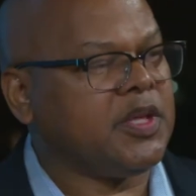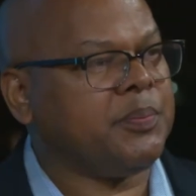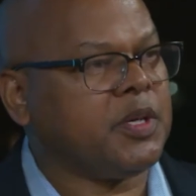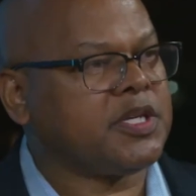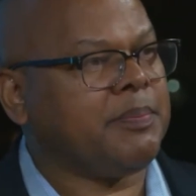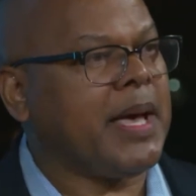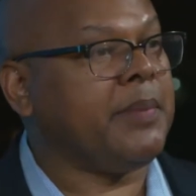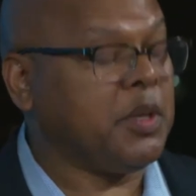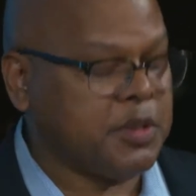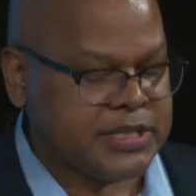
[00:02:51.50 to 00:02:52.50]
in the bush by
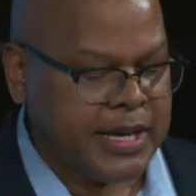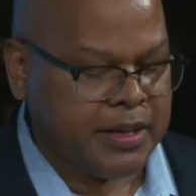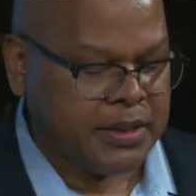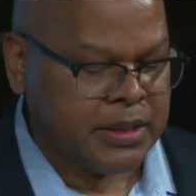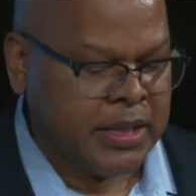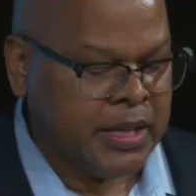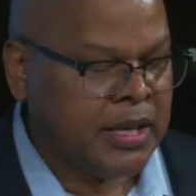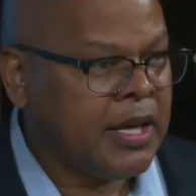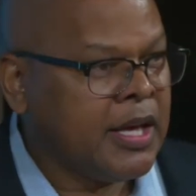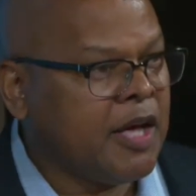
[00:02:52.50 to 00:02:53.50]
motorcycle.
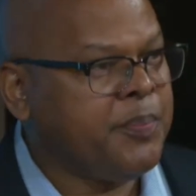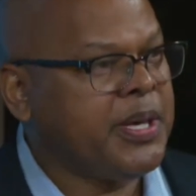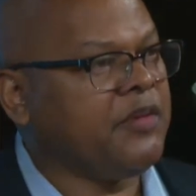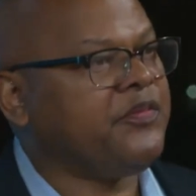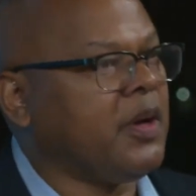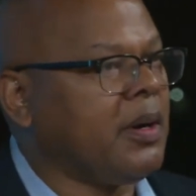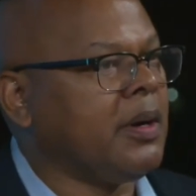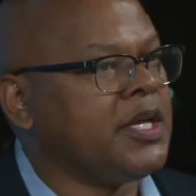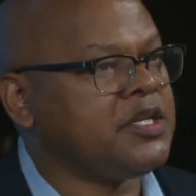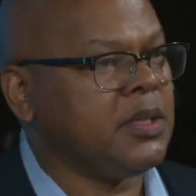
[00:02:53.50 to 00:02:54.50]

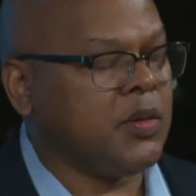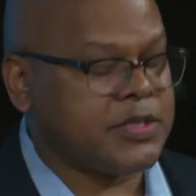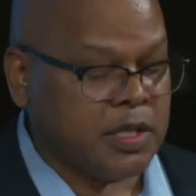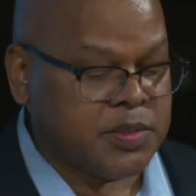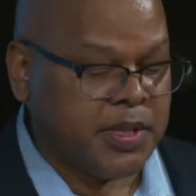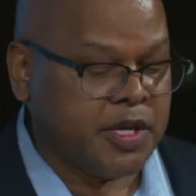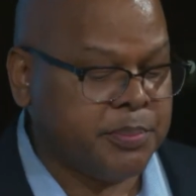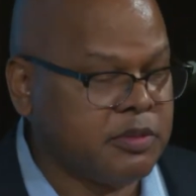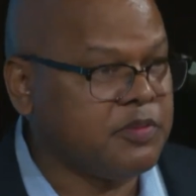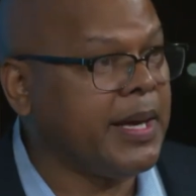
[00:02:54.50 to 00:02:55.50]
PEPFAR, as you know, was ultimately
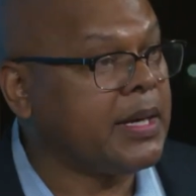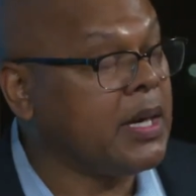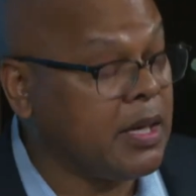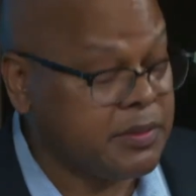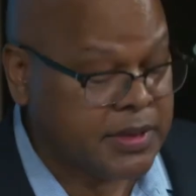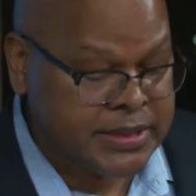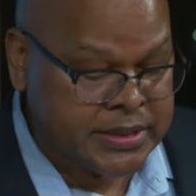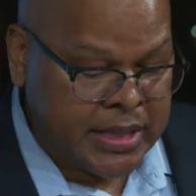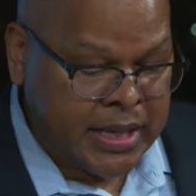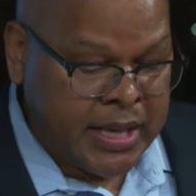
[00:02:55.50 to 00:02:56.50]
approved by
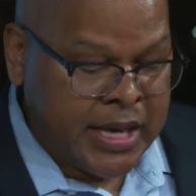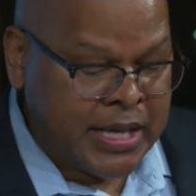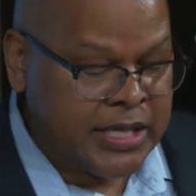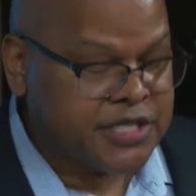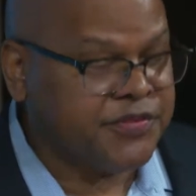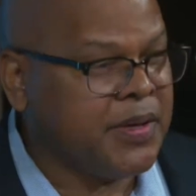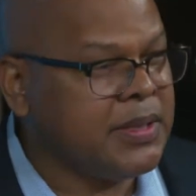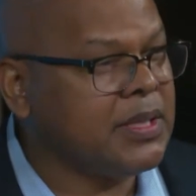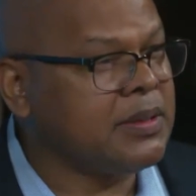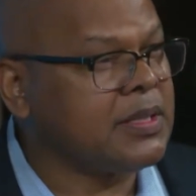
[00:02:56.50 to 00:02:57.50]
Congress and has
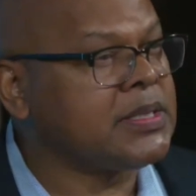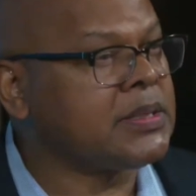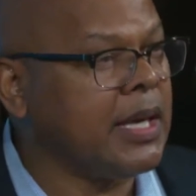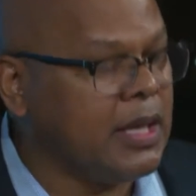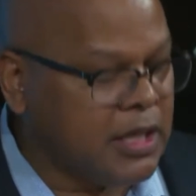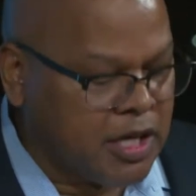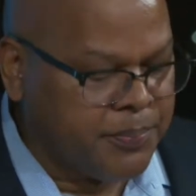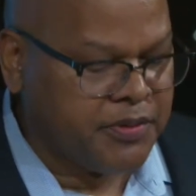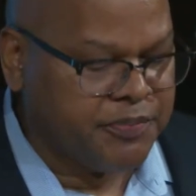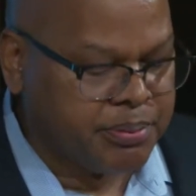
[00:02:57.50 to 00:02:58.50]
funded the
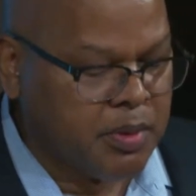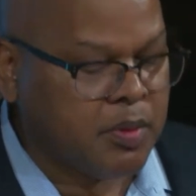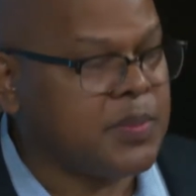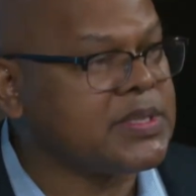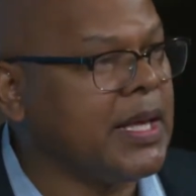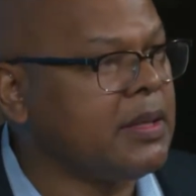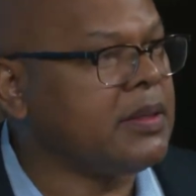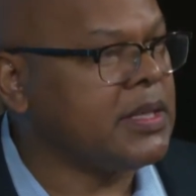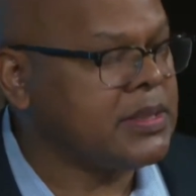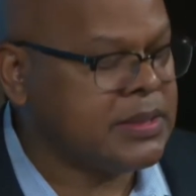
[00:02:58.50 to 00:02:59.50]
scale-up of programs like
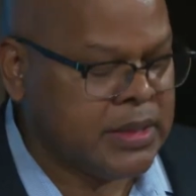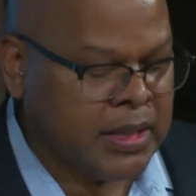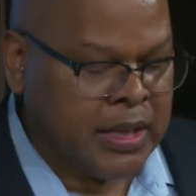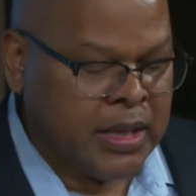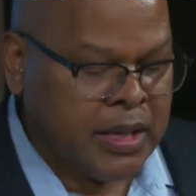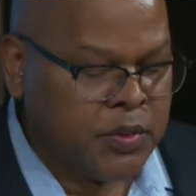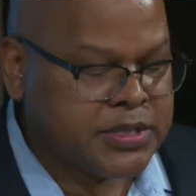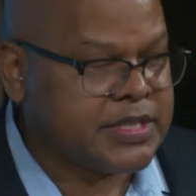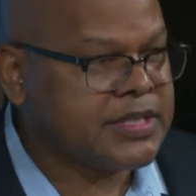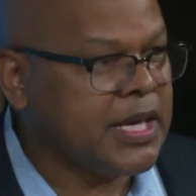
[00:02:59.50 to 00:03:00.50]
this,
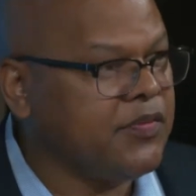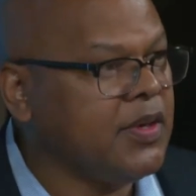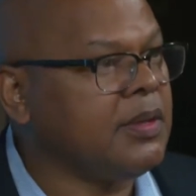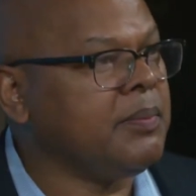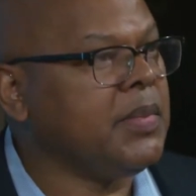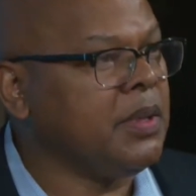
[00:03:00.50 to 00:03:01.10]
which is saving